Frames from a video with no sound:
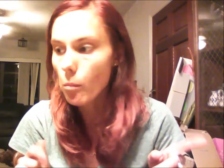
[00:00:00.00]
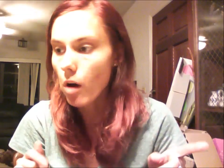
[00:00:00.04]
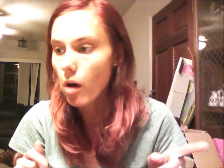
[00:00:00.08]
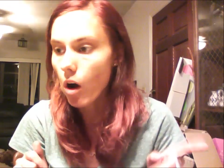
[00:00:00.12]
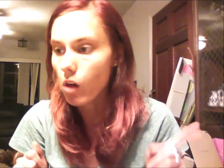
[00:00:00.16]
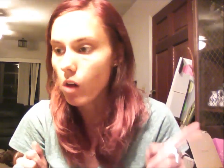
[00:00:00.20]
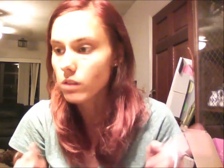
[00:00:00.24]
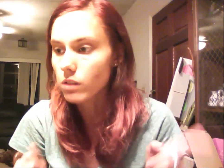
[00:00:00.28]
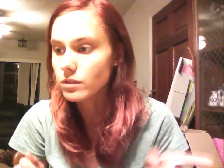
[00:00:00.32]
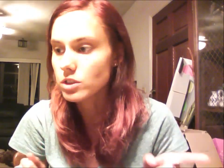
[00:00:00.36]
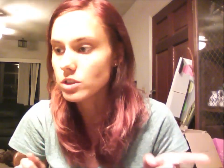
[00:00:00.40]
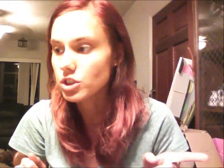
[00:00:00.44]

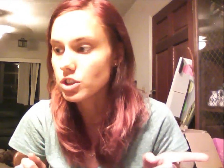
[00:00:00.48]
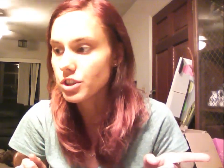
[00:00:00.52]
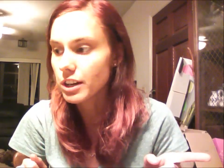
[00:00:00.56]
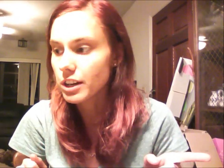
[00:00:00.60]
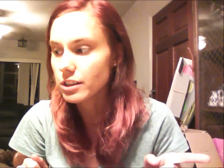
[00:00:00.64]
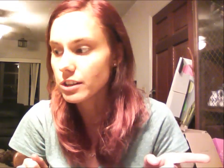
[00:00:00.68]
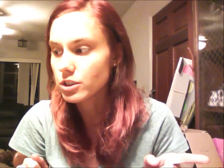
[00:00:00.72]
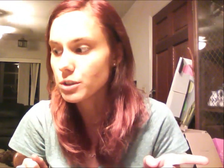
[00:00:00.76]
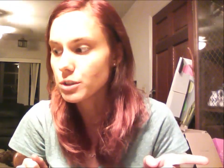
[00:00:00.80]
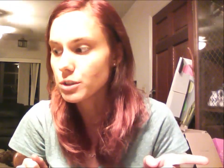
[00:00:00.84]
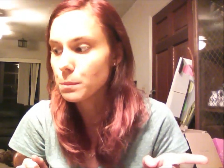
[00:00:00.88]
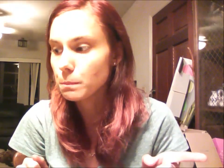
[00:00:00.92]
all of these
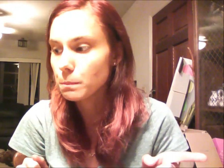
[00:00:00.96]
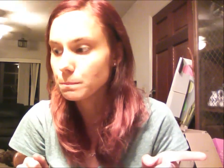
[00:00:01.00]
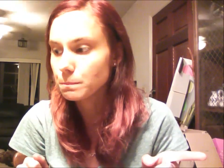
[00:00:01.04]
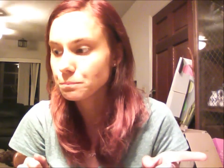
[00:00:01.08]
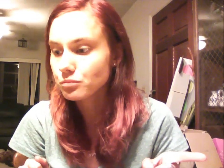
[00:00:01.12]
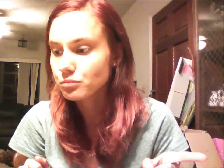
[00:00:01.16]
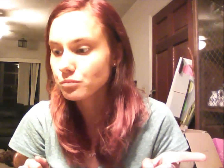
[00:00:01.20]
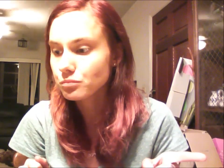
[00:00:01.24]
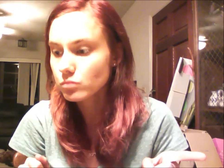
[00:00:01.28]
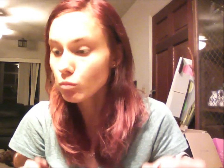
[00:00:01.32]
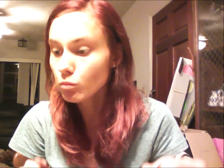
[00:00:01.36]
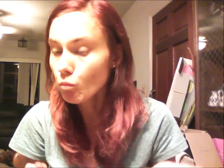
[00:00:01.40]
things.
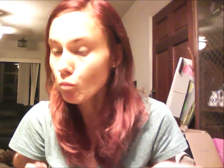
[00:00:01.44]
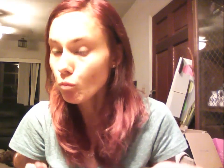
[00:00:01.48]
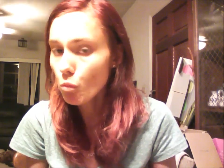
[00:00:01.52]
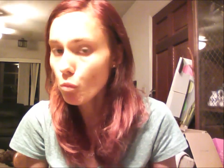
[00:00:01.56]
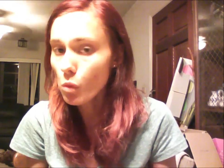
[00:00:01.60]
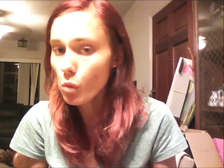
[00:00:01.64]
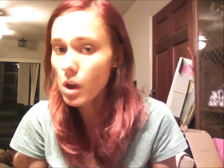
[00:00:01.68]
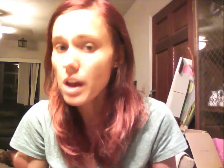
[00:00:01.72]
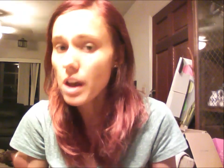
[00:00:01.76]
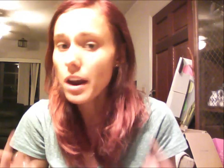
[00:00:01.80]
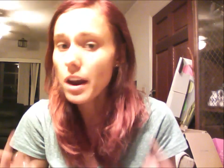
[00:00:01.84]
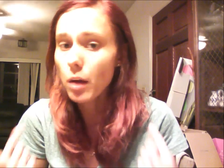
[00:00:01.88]

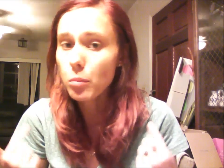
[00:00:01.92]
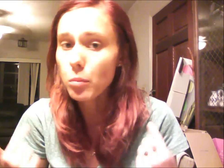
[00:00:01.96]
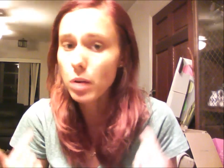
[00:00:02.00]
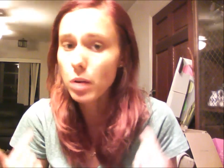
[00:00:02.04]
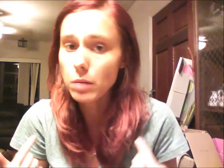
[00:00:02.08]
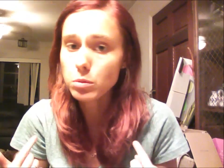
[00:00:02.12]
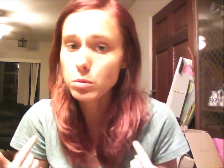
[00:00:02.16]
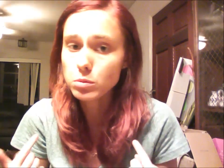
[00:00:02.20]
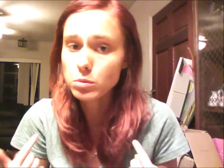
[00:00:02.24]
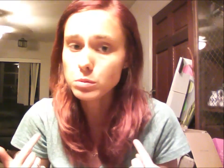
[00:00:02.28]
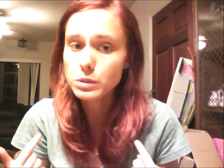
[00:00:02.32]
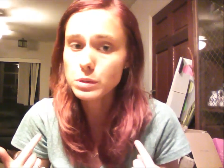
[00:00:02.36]
And I'll
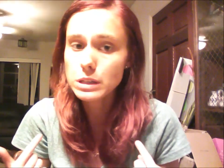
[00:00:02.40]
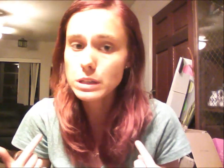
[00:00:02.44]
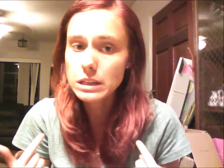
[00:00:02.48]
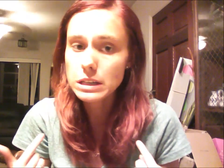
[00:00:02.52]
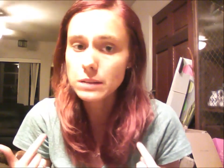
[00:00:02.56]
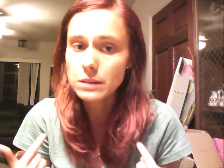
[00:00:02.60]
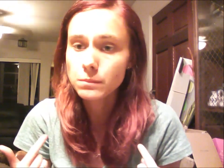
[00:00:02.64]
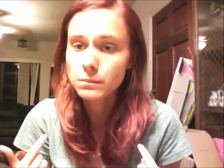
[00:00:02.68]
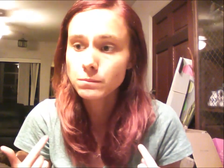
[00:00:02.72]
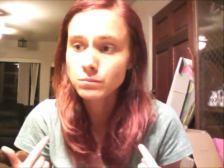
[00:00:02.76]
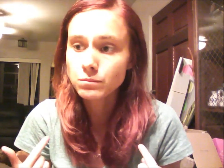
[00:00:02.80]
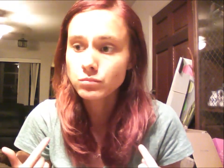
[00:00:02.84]

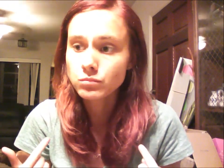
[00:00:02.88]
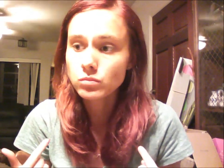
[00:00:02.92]
probably